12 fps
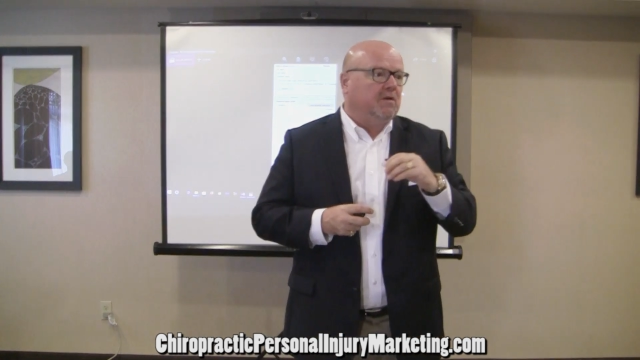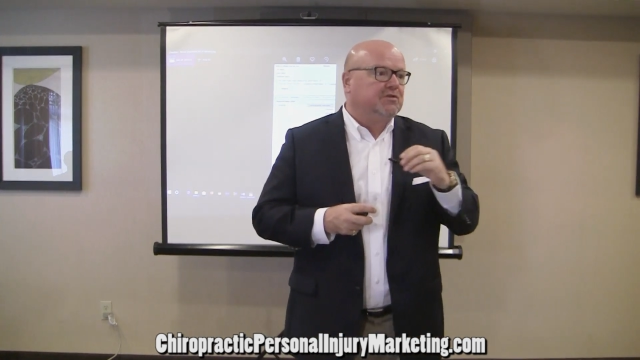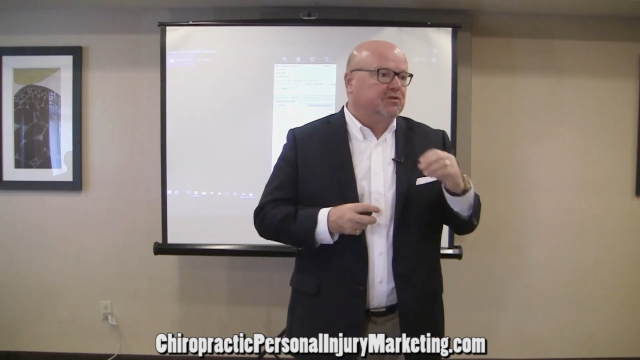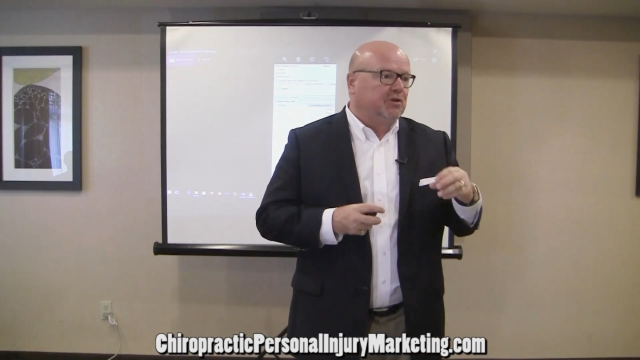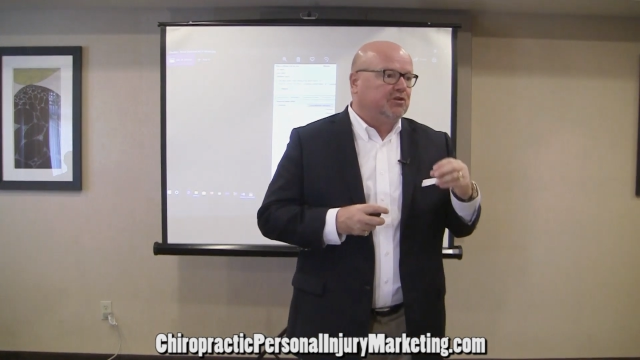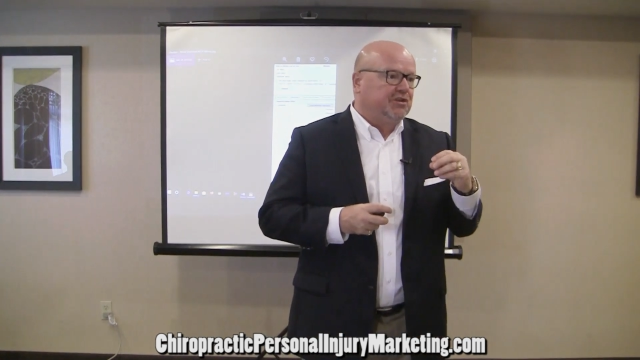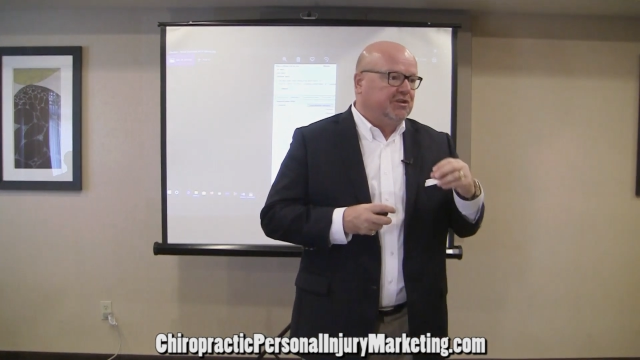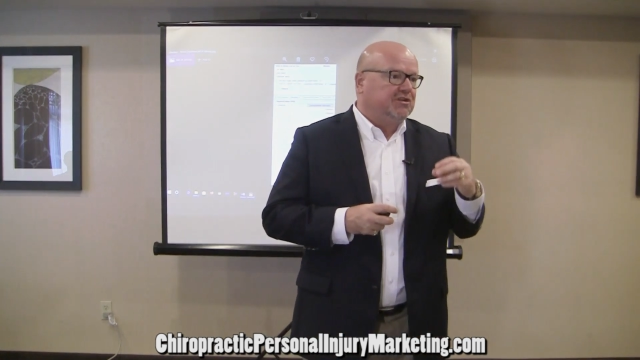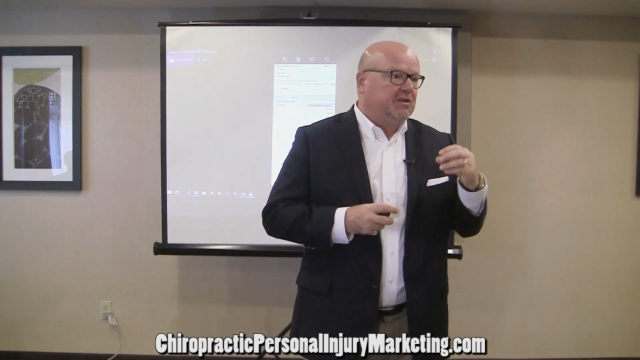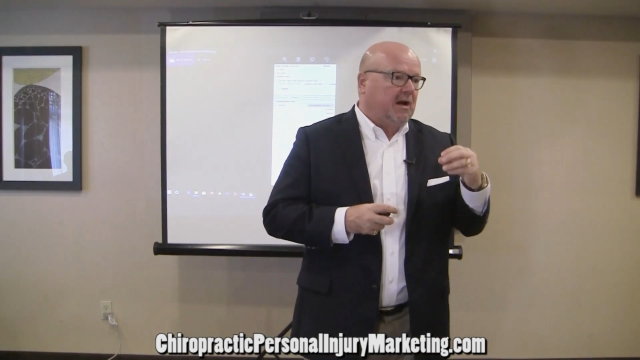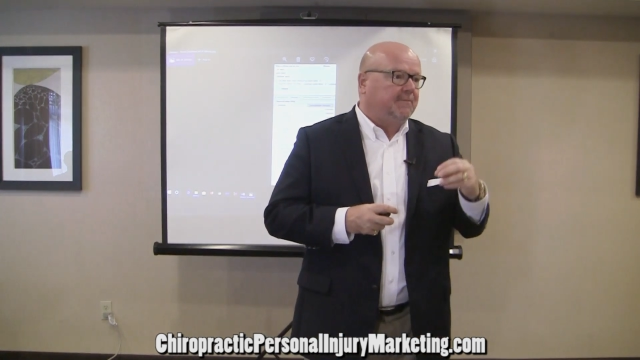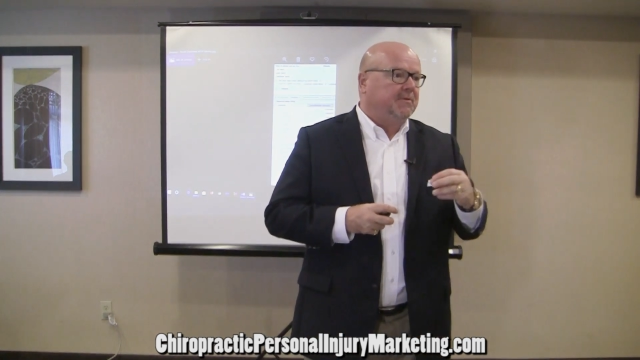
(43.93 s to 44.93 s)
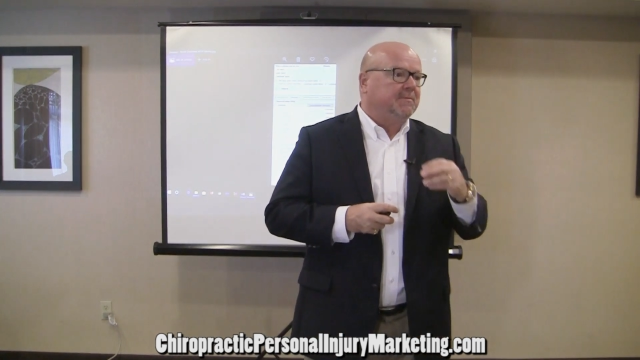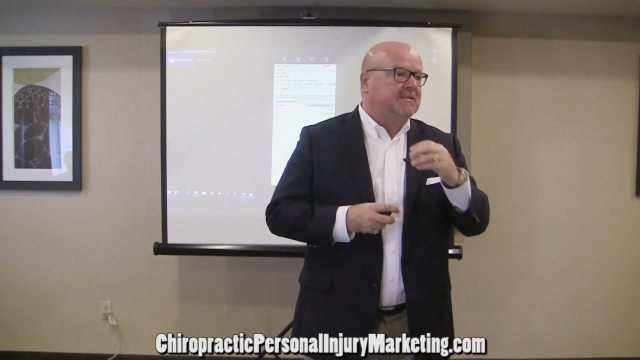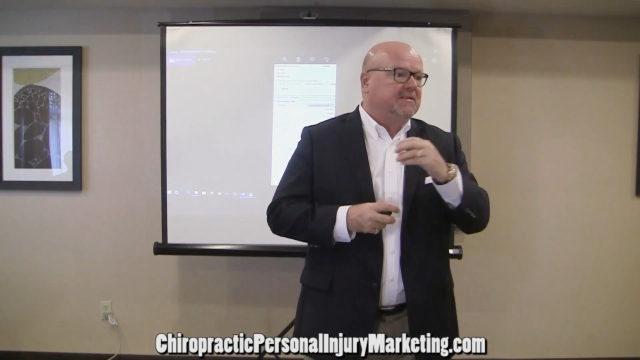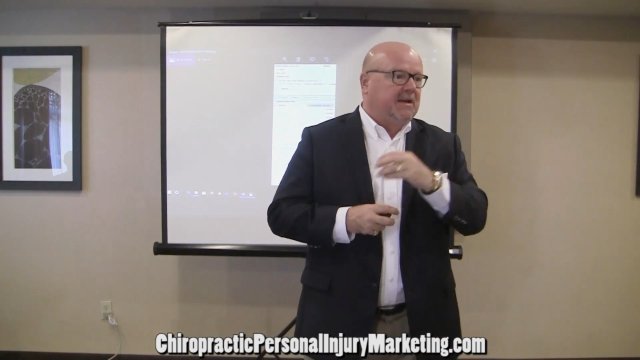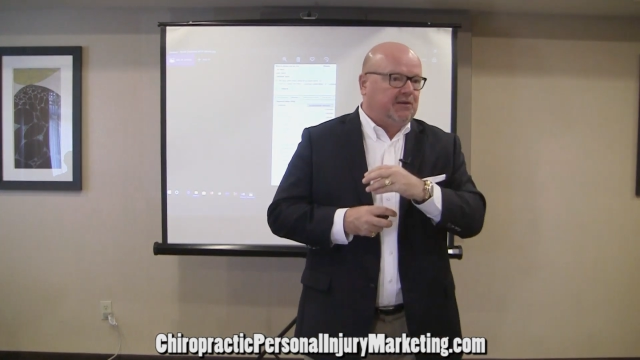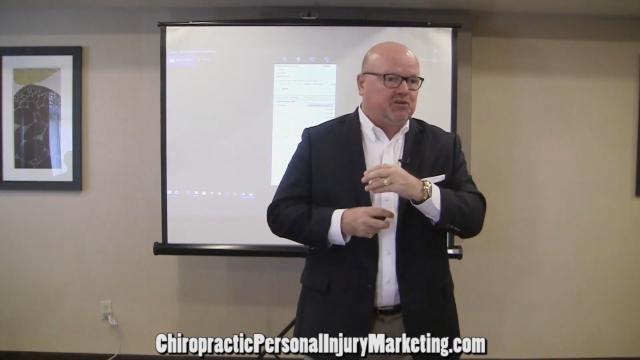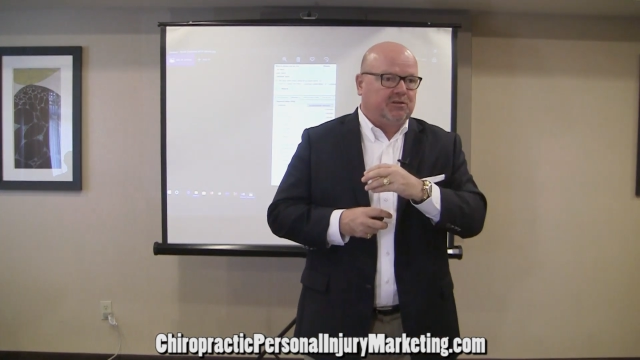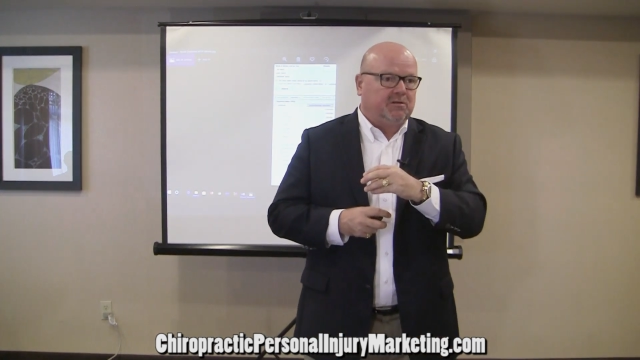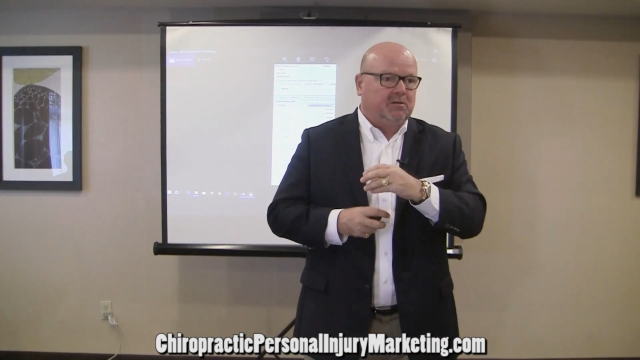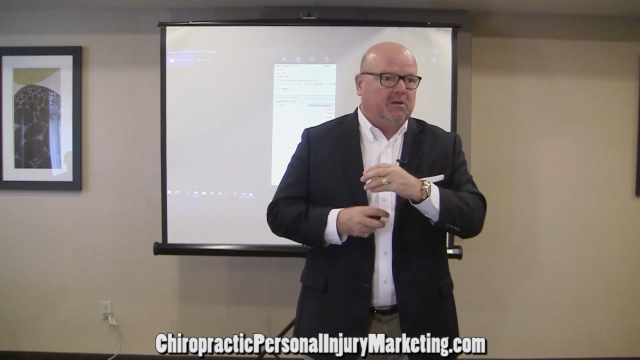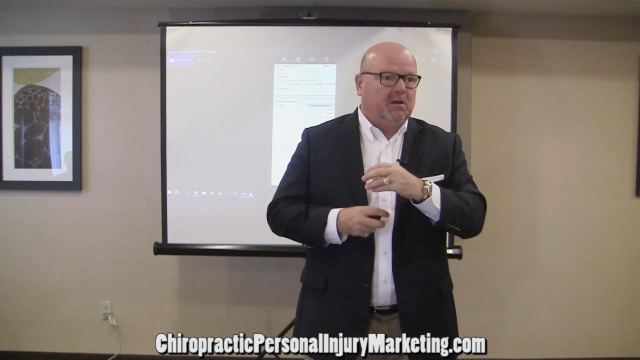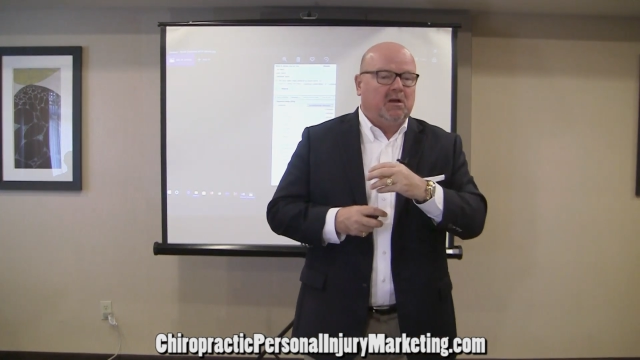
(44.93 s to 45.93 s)
search engine optimization.
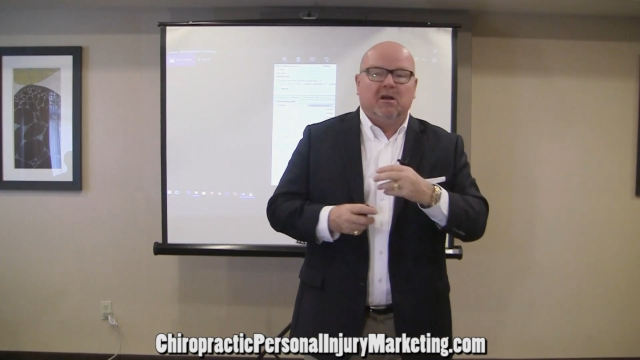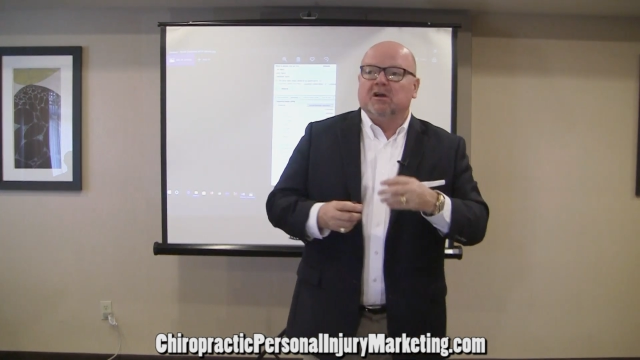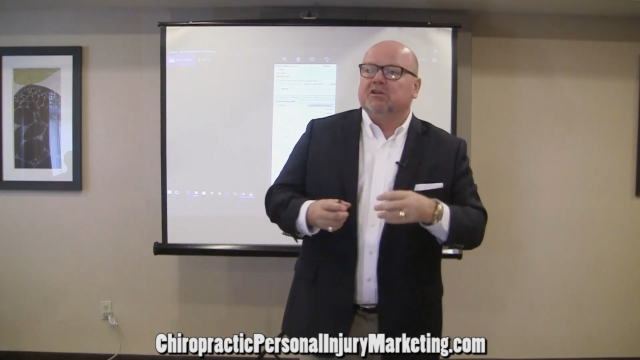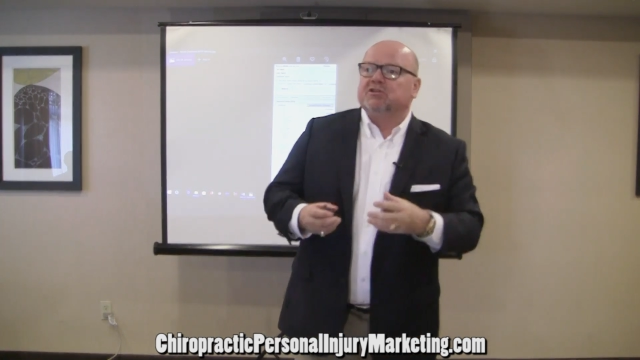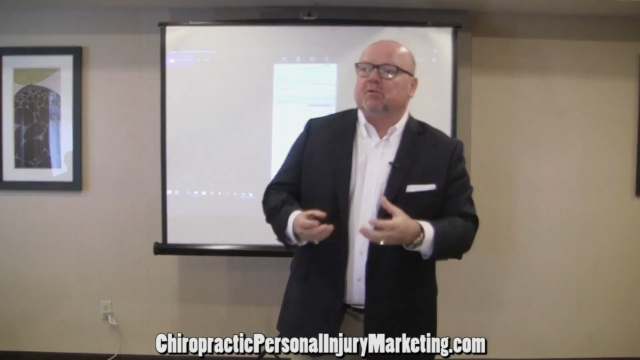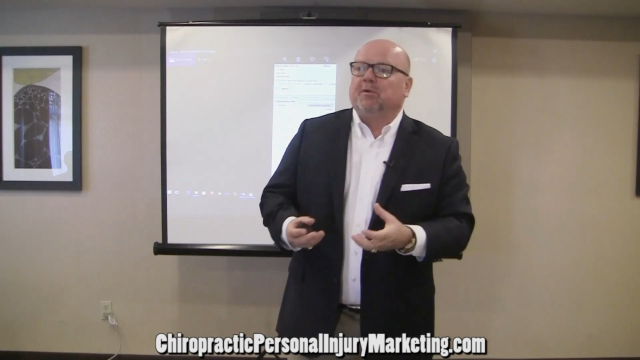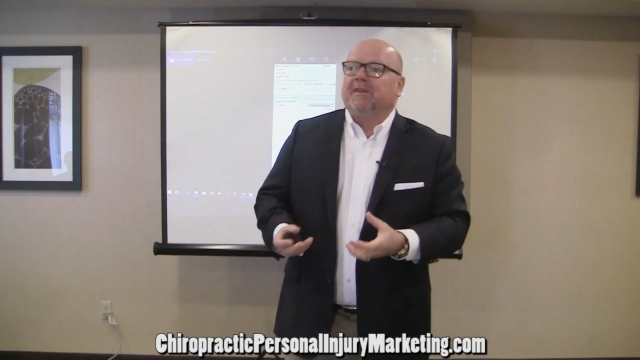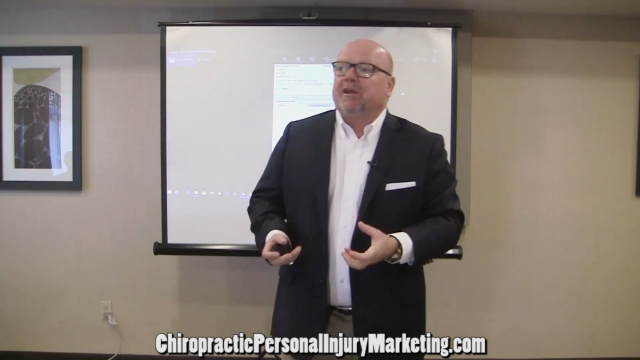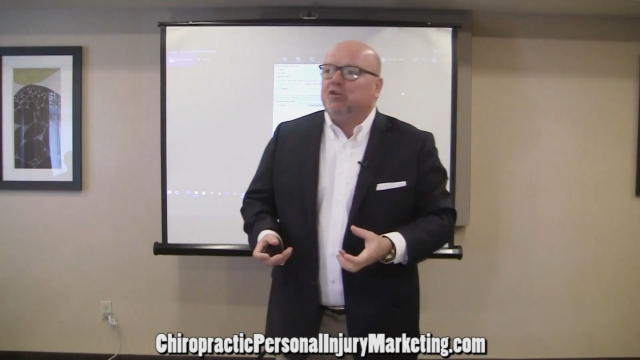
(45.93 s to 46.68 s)
So when they